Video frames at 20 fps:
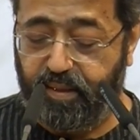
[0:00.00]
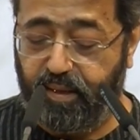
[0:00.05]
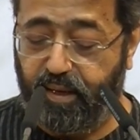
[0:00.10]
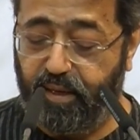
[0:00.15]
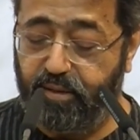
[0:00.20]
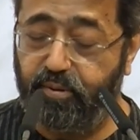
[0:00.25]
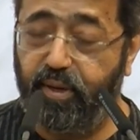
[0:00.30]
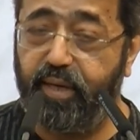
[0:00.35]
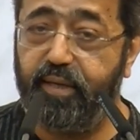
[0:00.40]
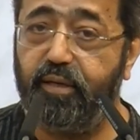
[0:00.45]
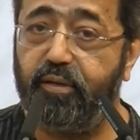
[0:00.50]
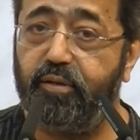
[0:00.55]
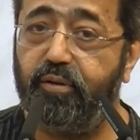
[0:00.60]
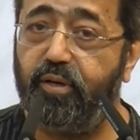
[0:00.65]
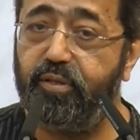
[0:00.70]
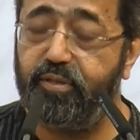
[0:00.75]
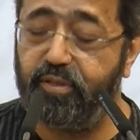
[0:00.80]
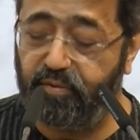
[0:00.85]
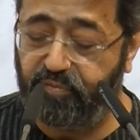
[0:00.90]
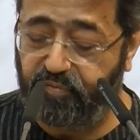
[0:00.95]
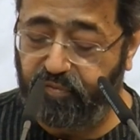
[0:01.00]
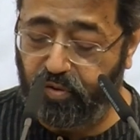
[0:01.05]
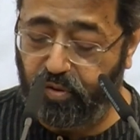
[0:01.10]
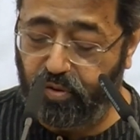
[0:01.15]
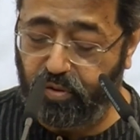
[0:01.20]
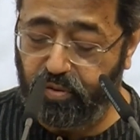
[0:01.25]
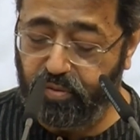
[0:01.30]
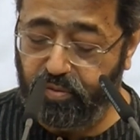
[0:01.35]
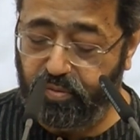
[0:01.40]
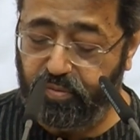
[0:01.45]
And right across the
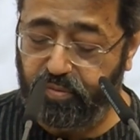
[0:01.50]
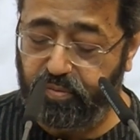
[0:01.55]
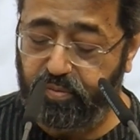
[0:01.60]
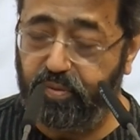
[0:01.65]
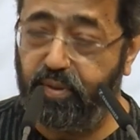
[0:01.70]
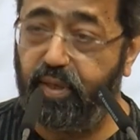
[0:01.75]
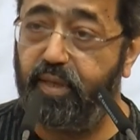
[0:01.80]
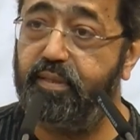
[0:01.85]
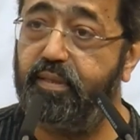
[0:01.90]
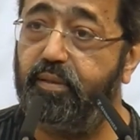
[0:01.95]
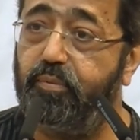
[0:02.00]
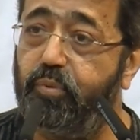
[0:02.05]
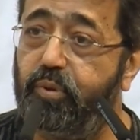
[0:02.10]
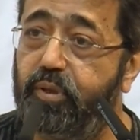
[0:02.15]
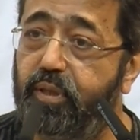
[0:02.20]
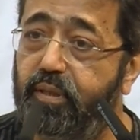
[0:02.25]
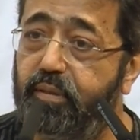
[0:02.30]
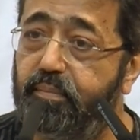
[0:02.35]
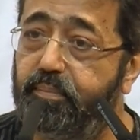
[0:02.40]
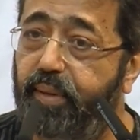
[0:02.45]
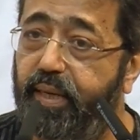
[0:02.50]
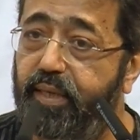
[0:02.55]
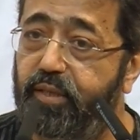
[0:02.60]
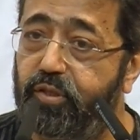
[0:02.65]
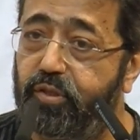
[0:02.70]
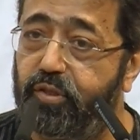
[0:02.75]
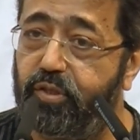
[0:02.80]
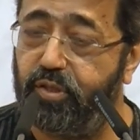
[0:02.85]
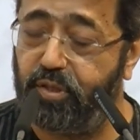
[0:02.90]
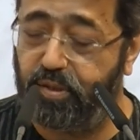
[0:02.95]
floor is a wooden
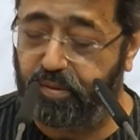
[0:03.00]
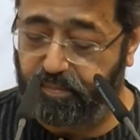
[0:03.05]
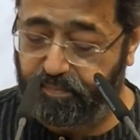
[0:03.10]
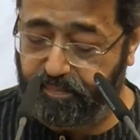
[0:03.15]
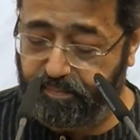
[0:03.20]
bench.